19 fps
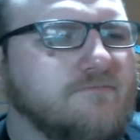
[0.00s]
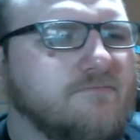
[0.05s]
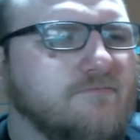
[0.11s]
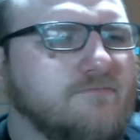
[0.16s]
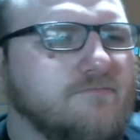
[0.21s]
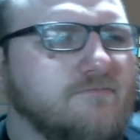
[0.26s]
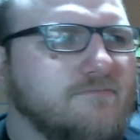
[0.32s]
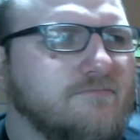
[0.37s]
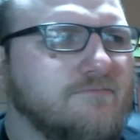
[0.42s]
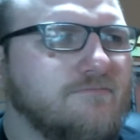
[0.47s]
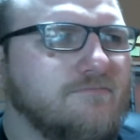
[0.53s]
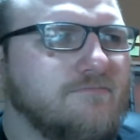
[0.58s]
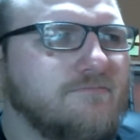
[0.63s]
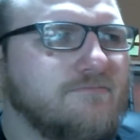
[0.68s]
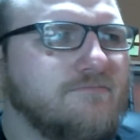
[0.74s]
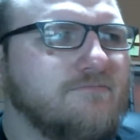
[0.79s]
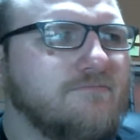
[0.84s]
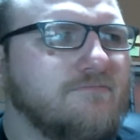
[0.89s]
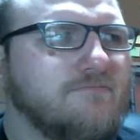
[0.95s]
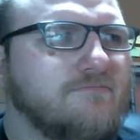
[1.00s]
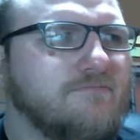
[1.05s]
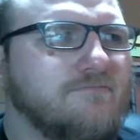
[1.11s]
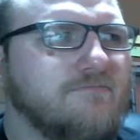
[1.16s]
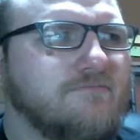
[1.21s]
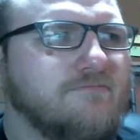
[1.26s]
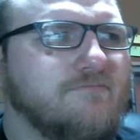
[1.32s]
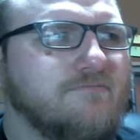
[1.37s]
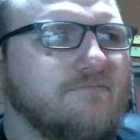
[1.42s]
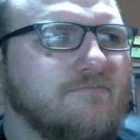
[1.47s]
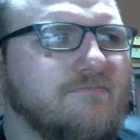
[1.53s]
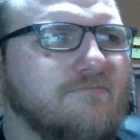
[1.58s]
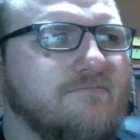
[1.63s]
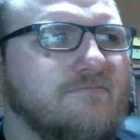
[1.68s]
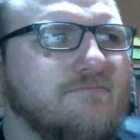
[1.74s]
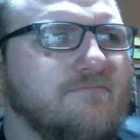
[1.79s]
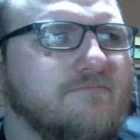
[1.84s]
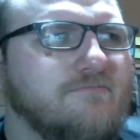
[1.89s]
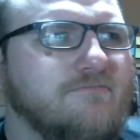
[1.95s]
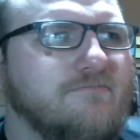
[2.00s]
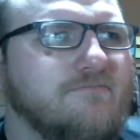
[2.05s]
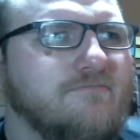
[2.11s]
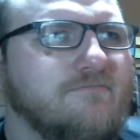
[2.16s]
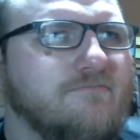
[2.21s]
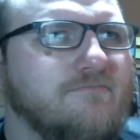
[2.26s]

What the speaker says: [no speech]